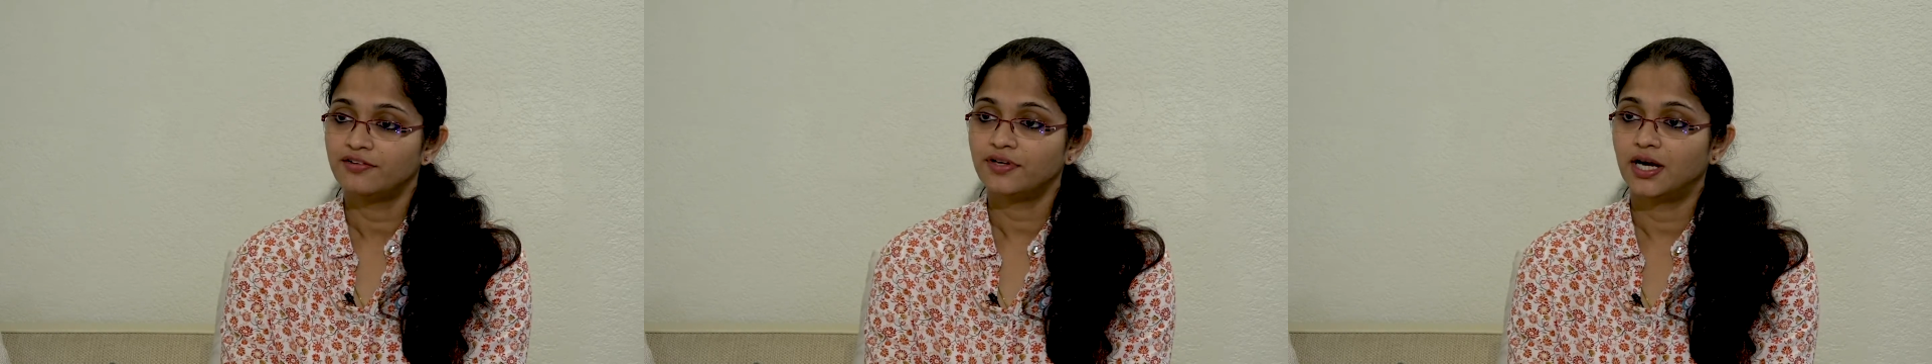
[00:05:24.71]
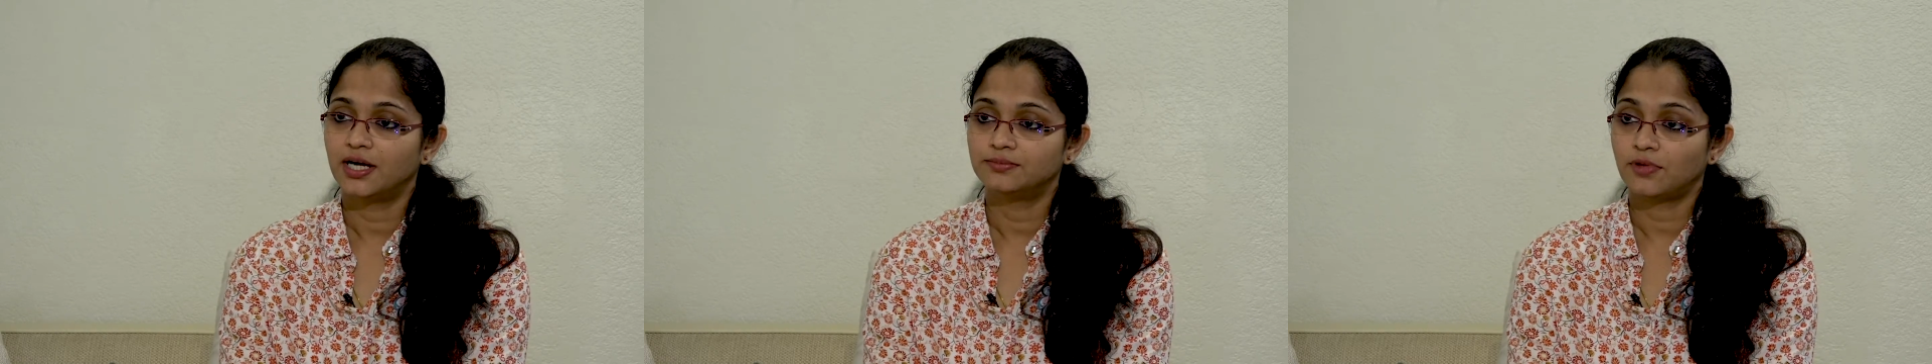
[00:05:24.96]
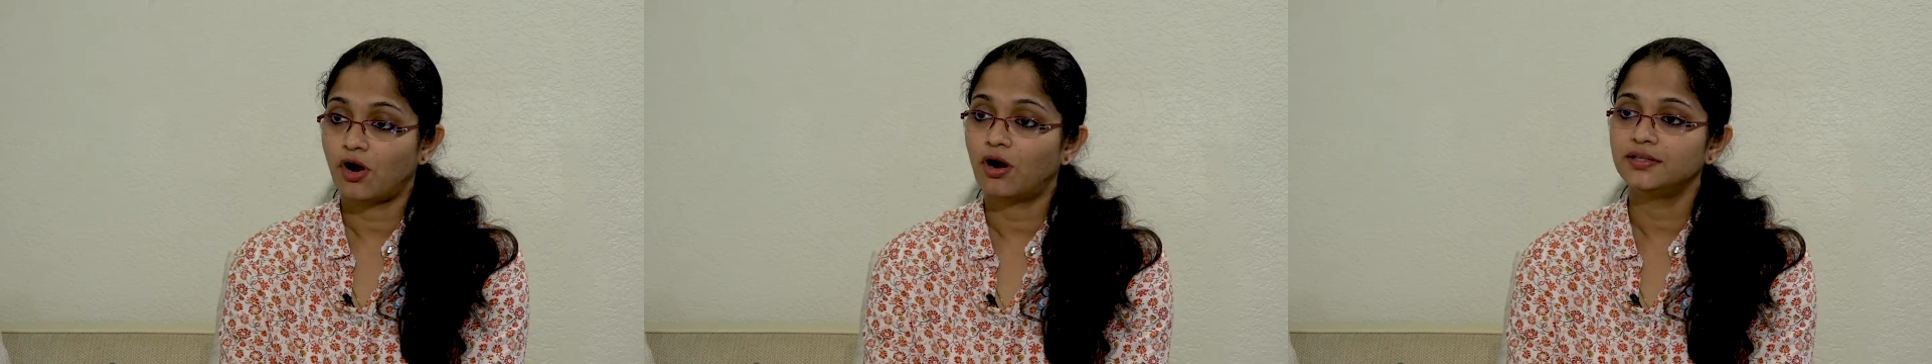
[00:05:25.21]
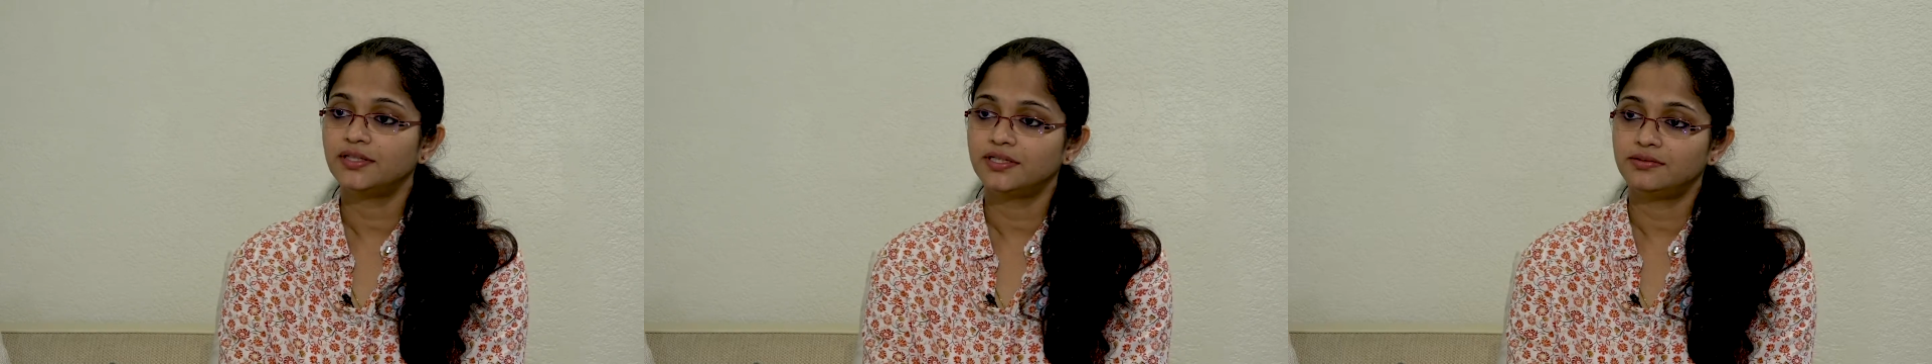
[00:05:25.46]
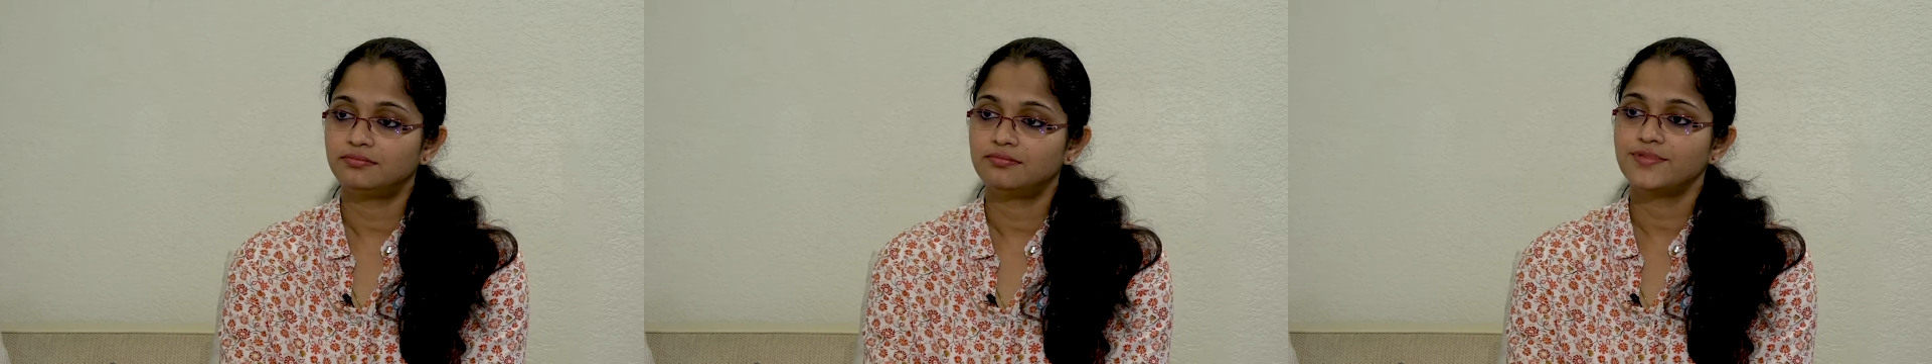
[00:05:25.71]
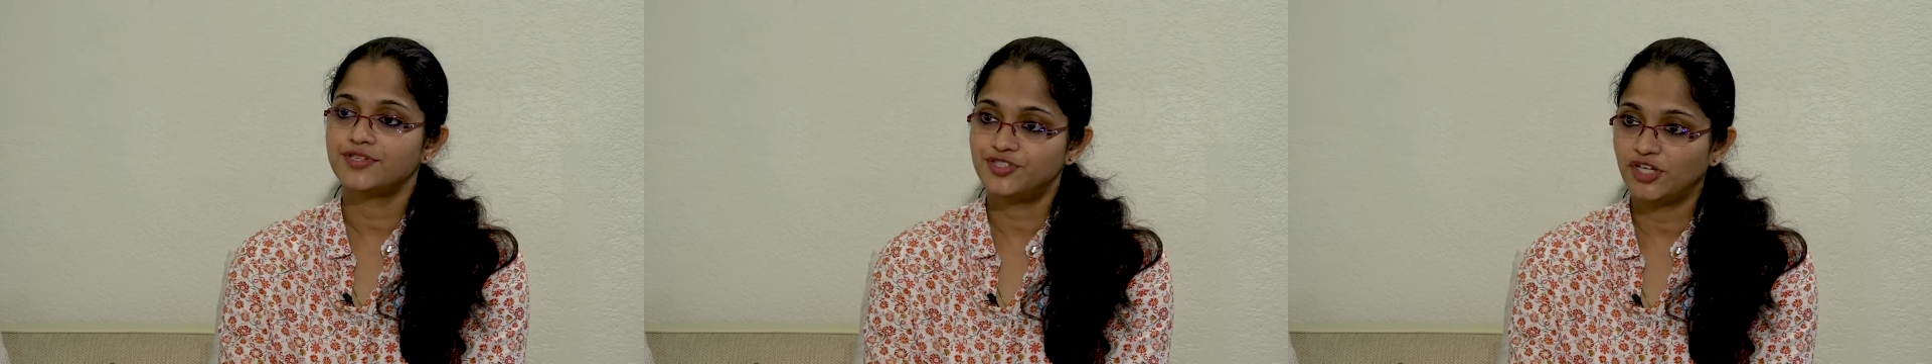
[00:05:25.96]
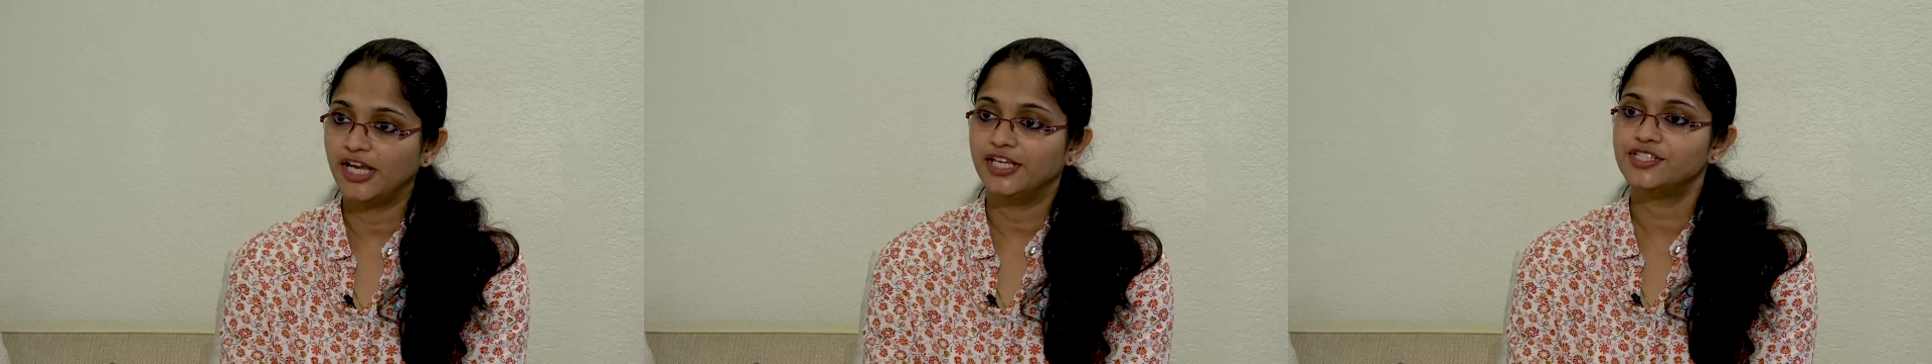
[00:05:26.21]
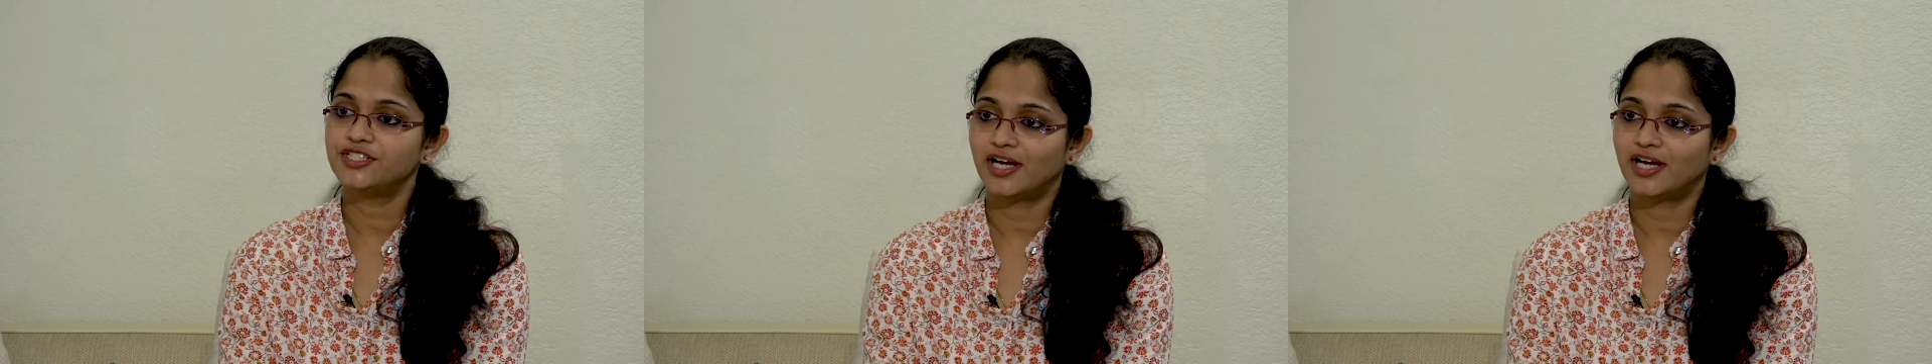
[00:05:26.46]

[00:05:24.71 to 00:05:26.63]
um, on the, the, stage